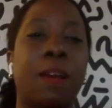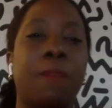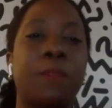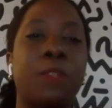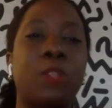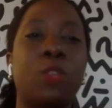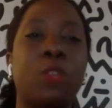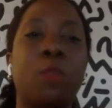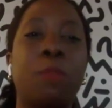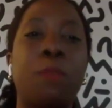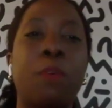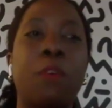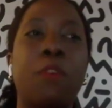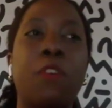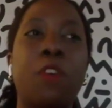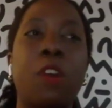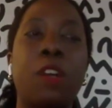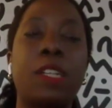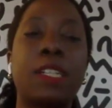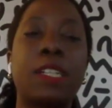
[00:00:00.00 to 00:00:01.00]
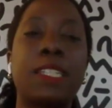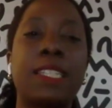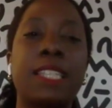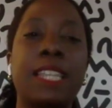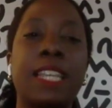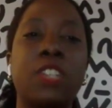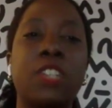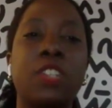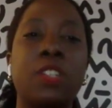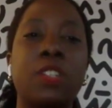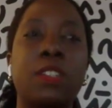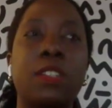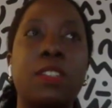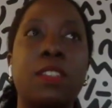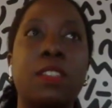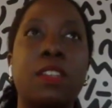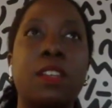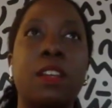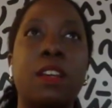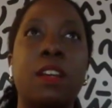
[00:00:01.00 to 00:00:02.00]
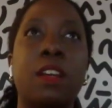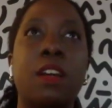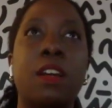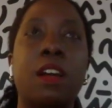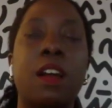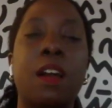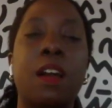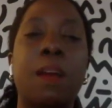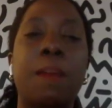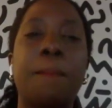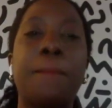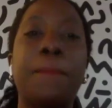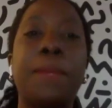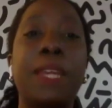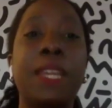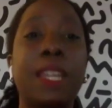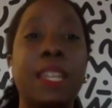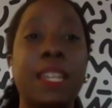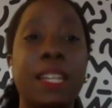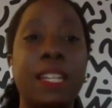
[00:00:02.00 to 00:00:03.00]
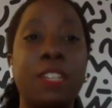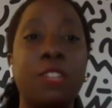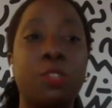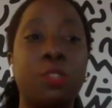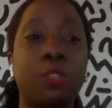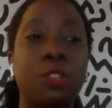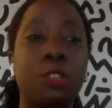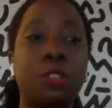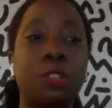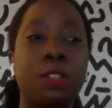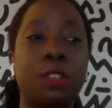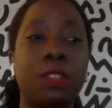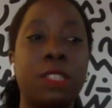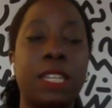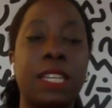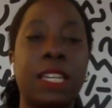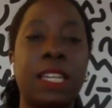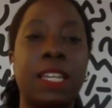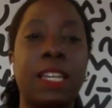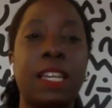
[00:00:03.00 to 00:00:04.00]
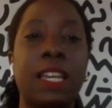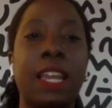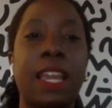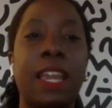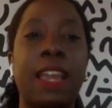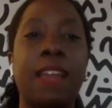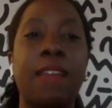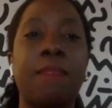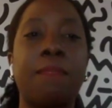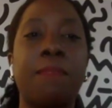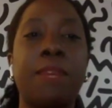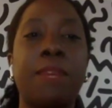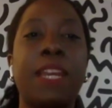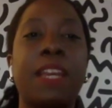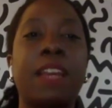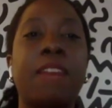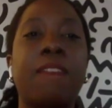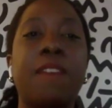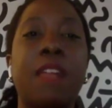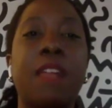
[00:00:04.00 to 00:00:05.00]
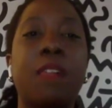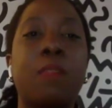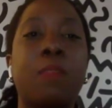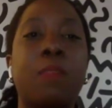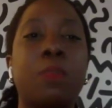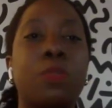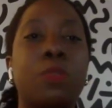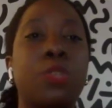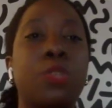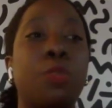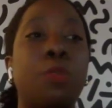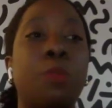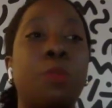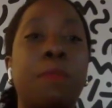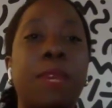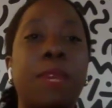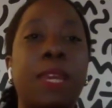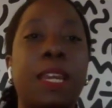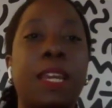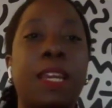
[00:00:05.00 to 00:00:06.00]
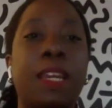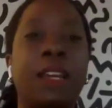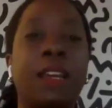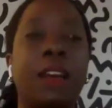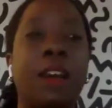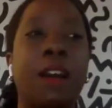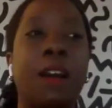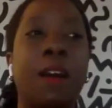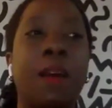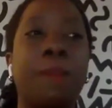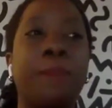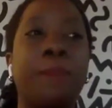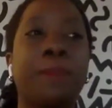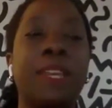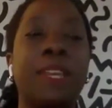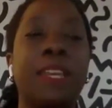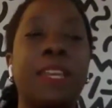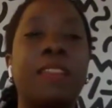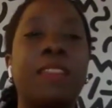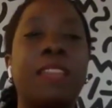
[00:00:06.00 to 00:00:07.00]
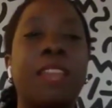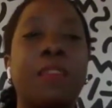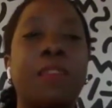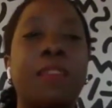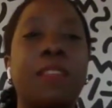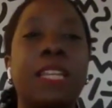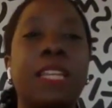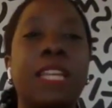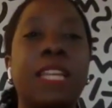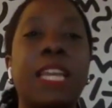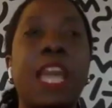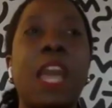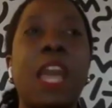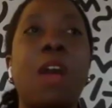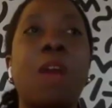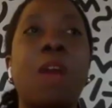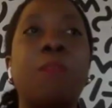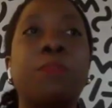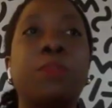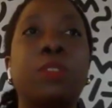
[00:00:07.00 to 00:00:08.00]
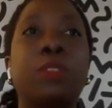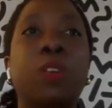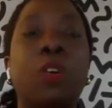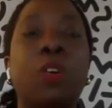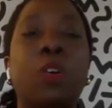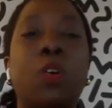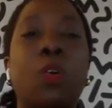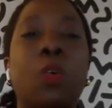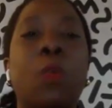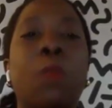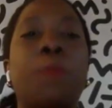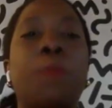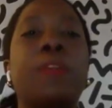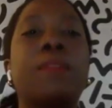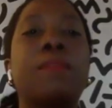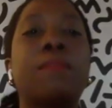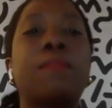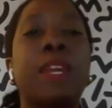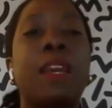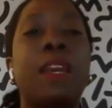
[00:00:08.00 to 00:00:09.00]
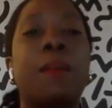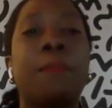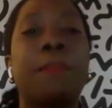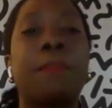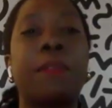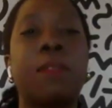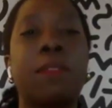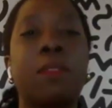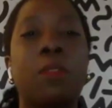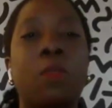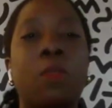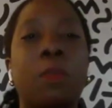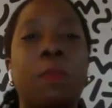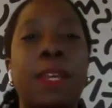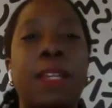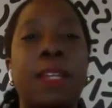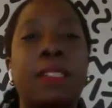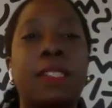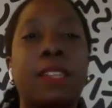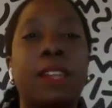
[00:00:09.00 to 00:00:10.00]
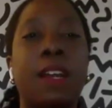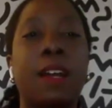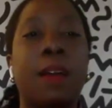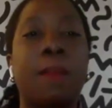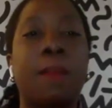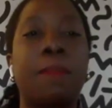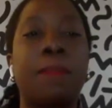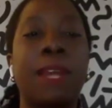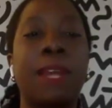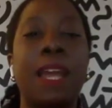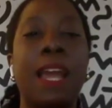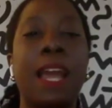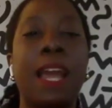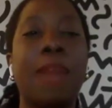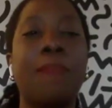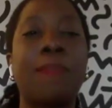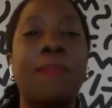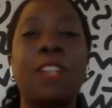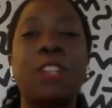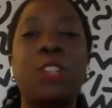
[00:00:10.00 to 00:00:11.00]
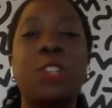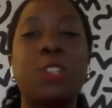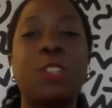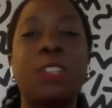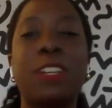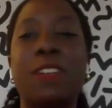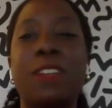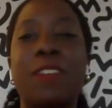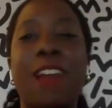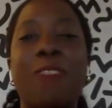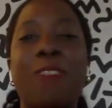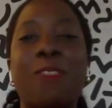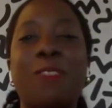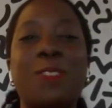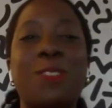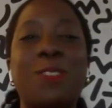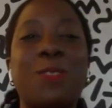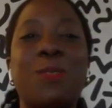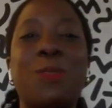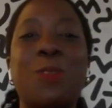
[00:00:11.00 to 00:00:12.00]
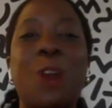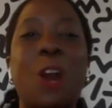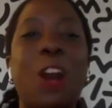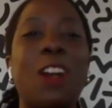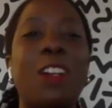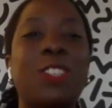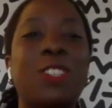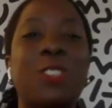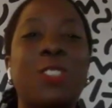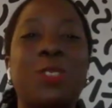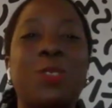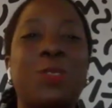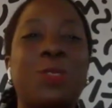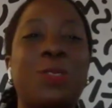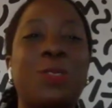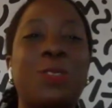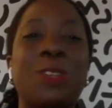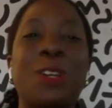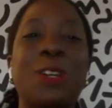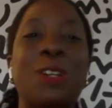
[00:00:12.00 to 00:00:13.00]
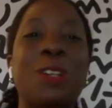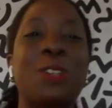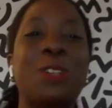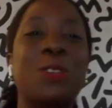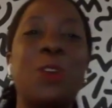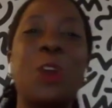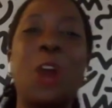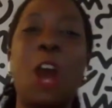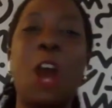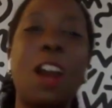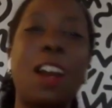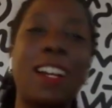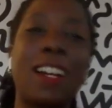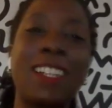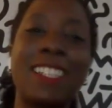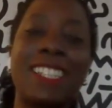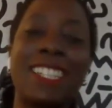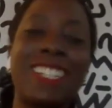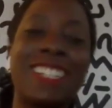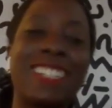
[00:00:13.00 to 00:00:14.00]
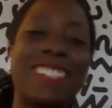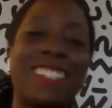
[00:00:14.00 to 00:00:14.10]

So both organizations, being in New Jersey and being available to me, definitely helped open me up a little bit. I'm not sure if I was too harsh, too hard,